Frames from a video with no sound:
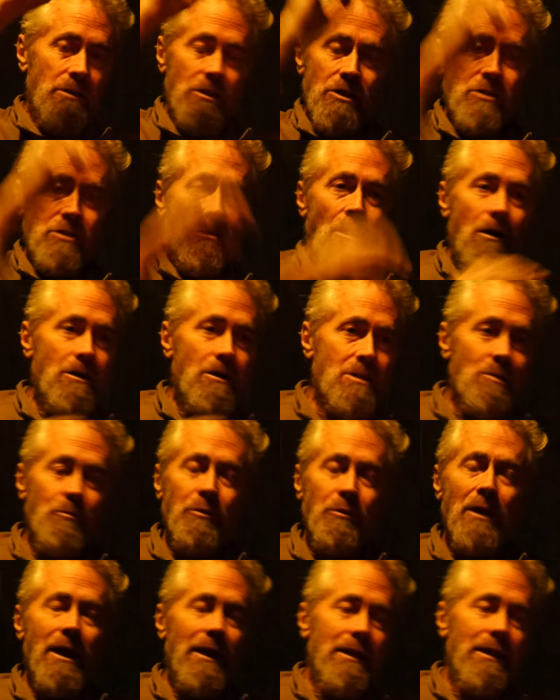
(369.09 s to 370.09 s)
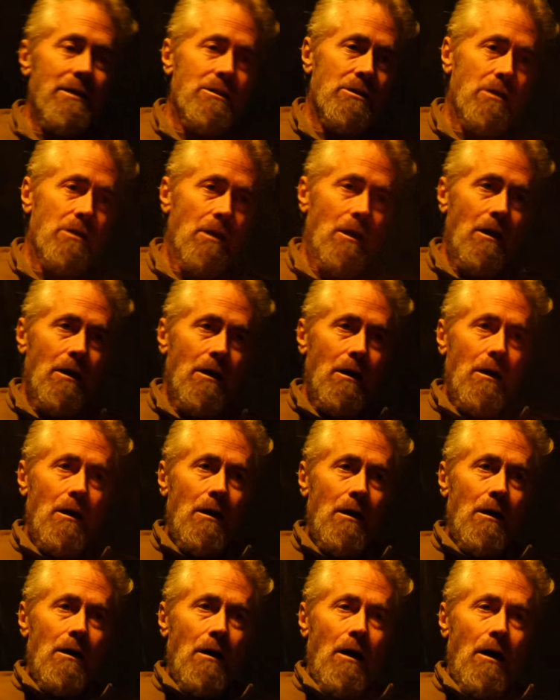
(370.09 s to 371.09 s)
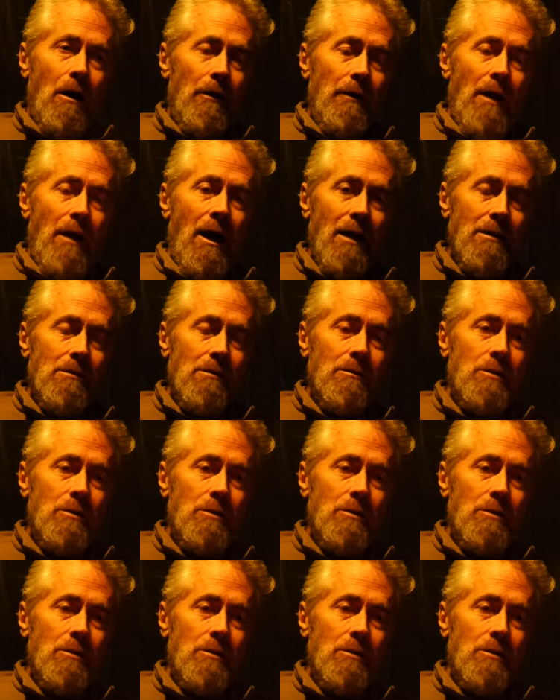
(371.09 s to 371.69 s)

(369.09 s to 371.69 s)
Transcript: The stars and planets are not